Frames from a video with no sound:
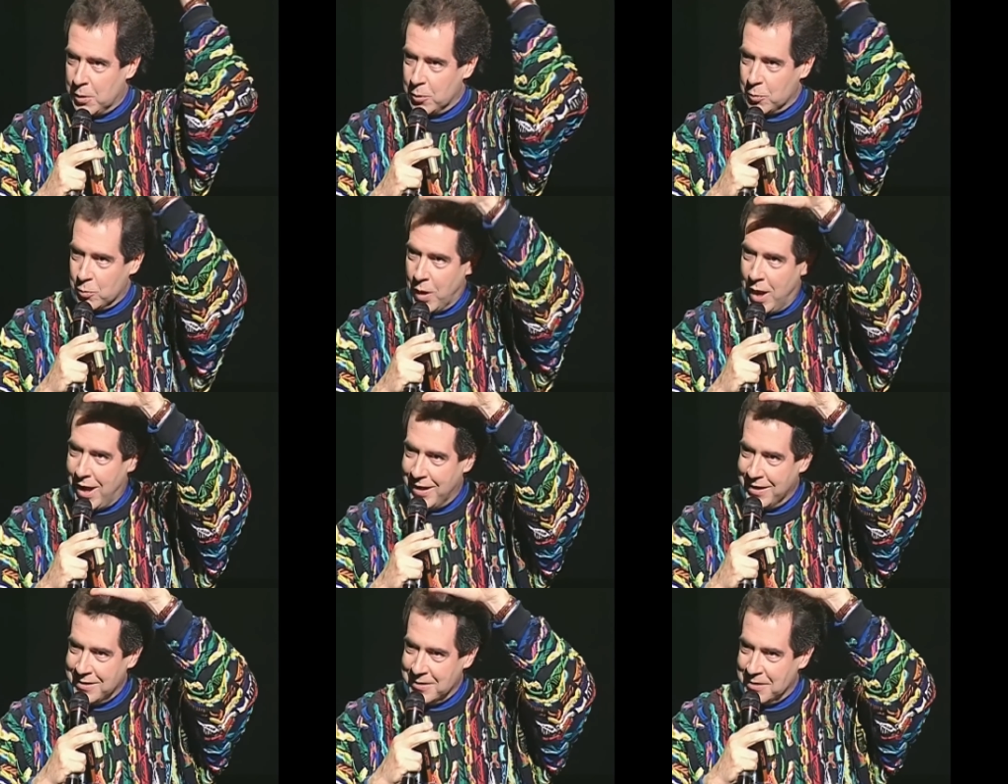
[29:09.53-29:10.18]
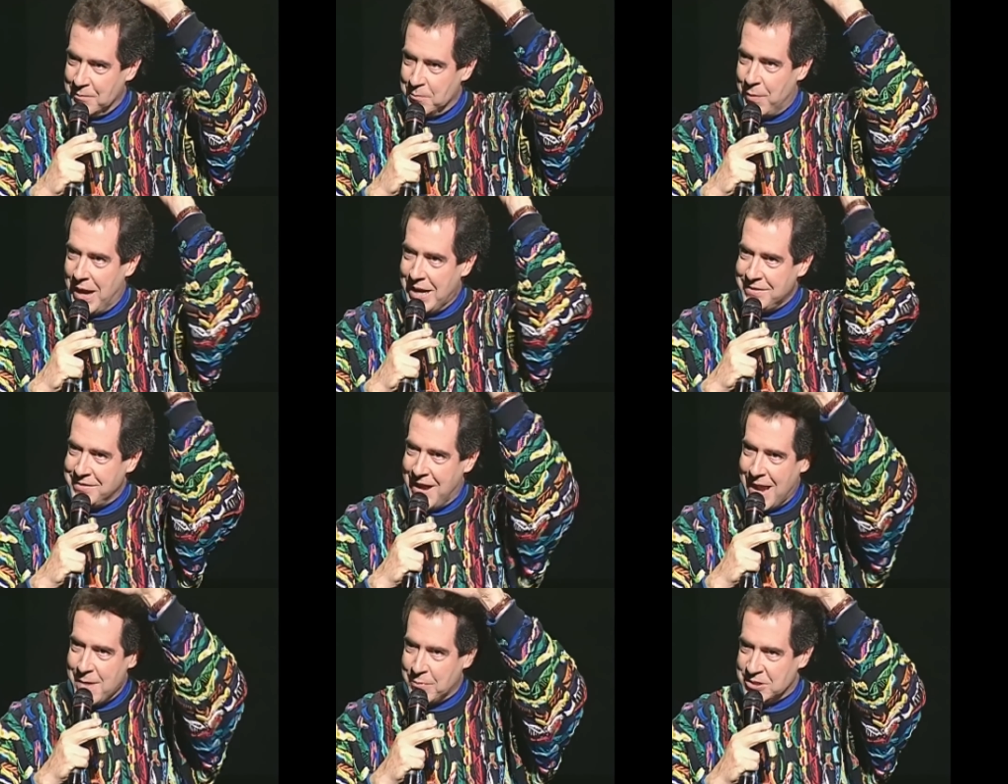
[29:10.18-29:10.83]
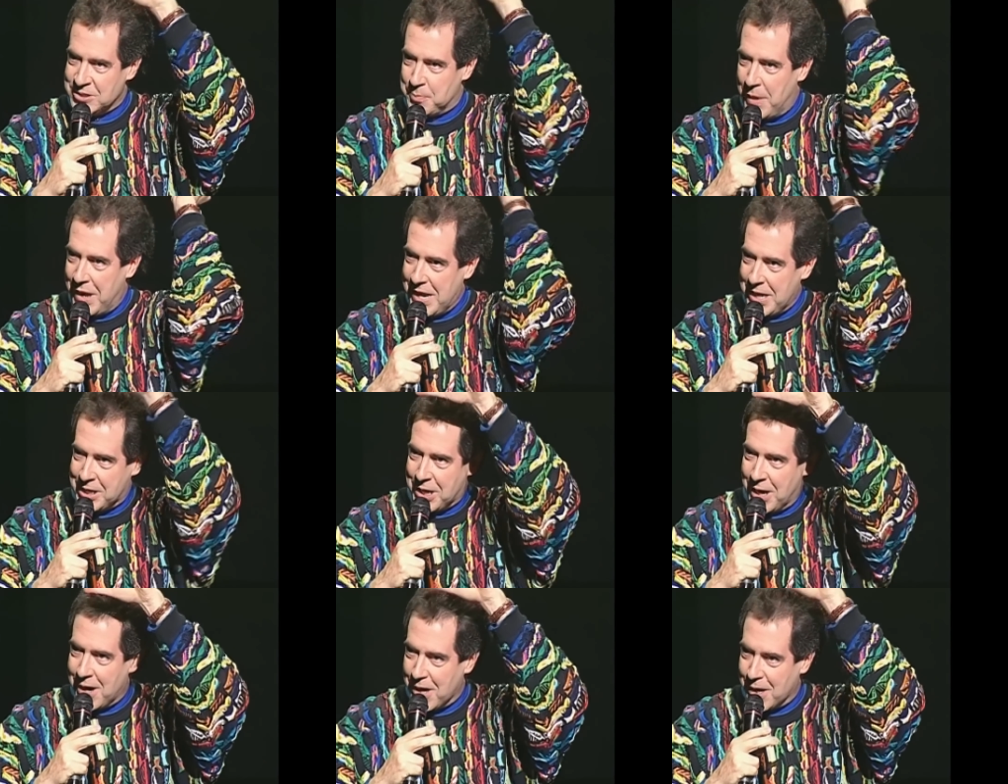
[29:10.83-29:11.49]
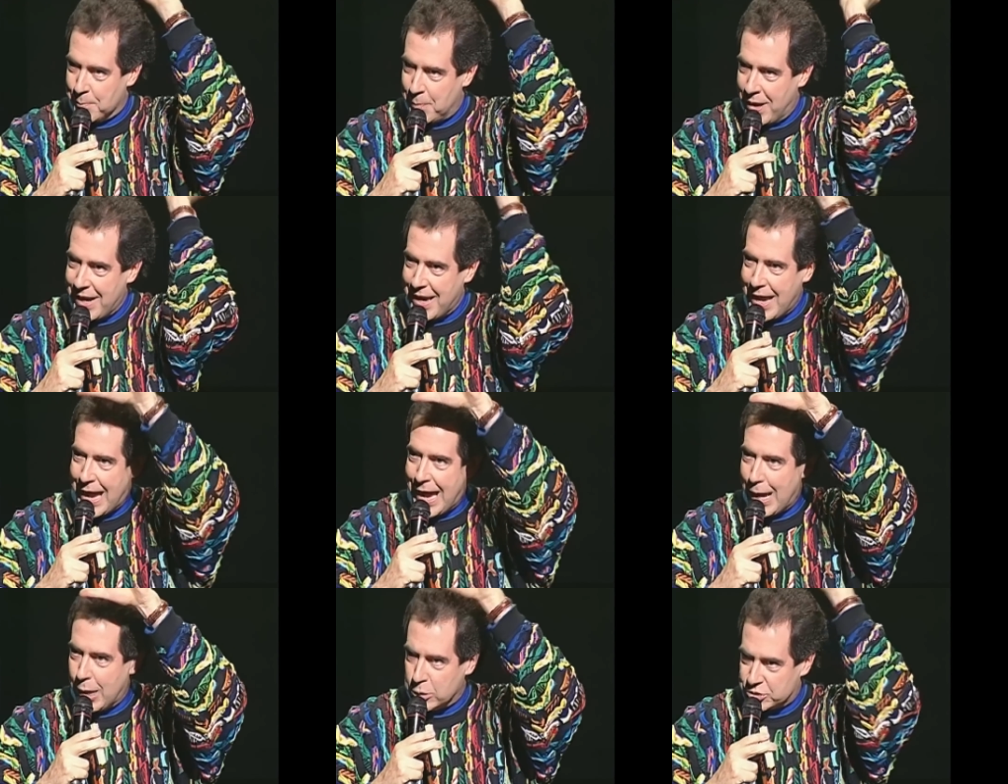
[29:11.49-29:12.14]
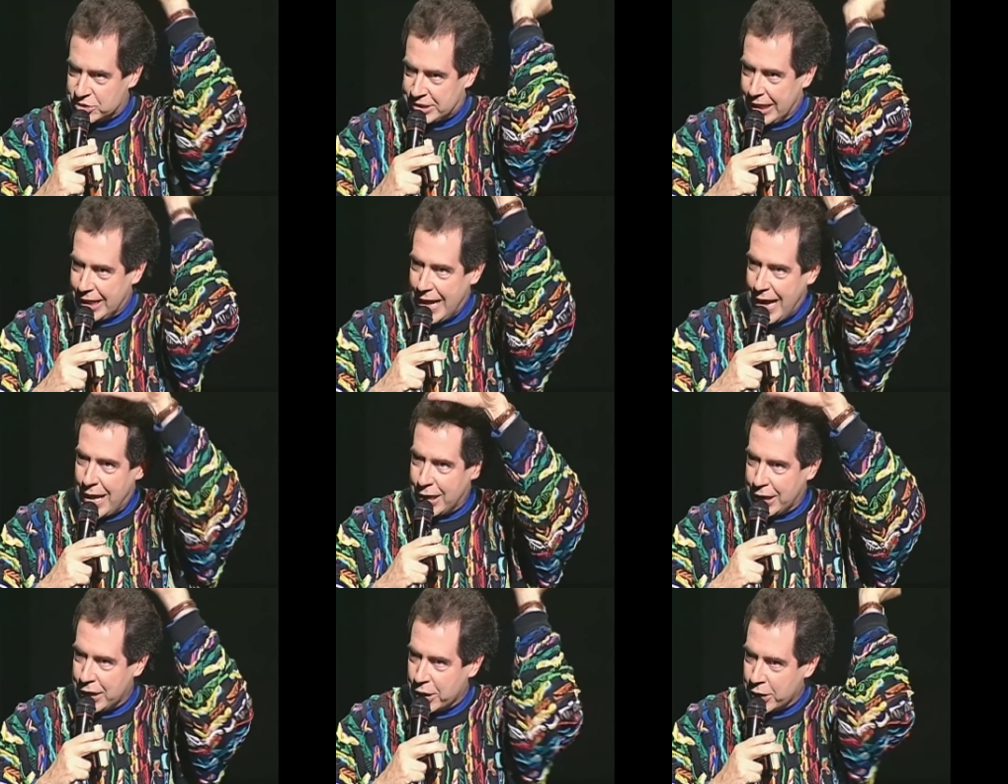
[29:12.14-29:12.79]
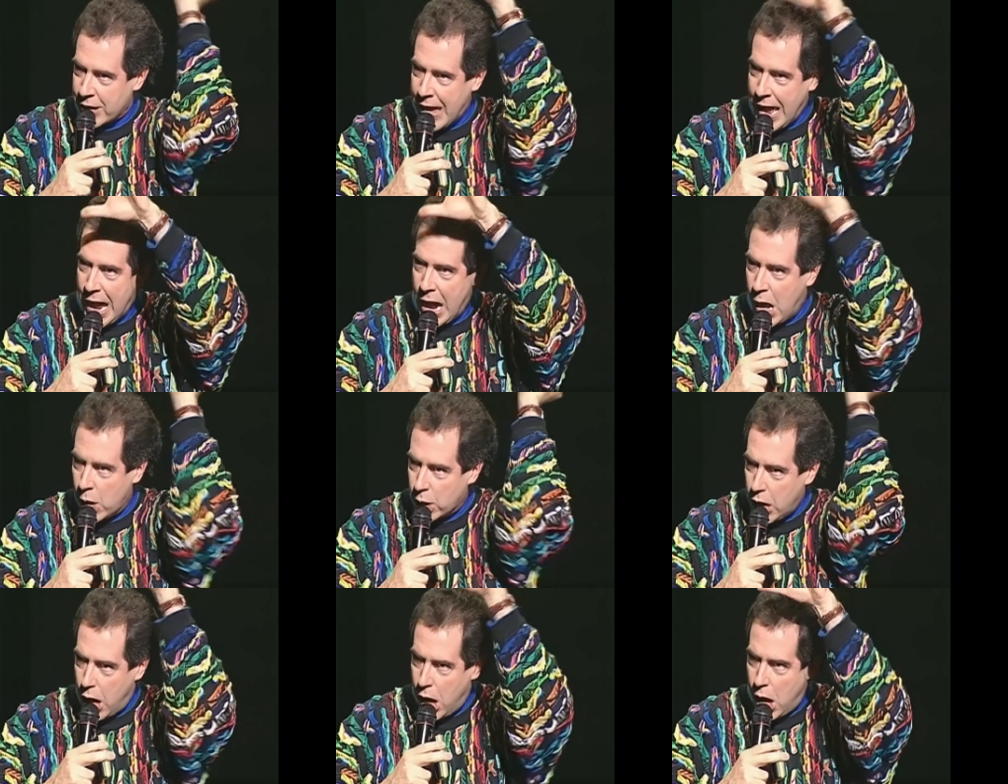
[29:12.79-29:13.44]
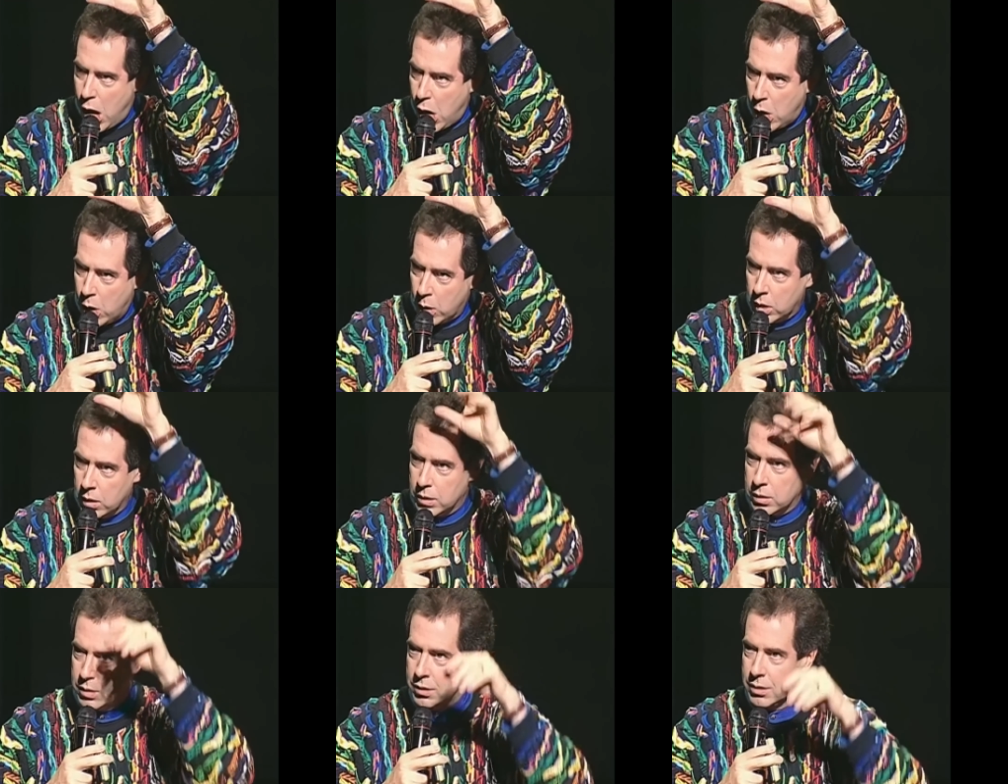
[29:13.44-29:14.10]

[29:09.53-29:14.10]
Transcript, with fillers: Run, buy diamonds, buy a car, buy a house, get out of here now, go.